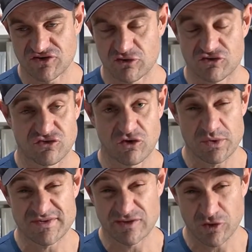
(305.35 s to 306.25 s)
So
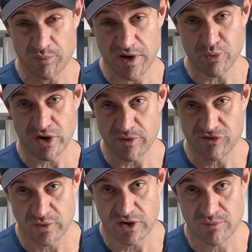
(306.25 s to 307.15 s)
we see a lot of people coming
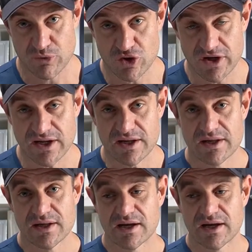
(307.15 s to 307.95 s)
through our community